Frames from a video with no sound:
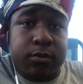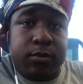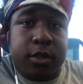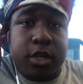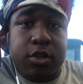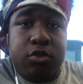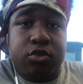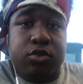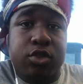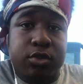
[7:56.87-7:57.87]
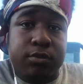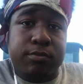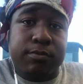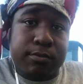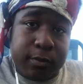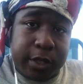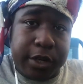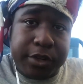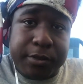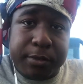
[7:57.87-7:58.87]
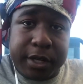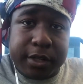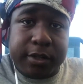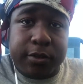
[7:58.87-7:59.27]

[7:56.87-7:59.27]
He used dirty money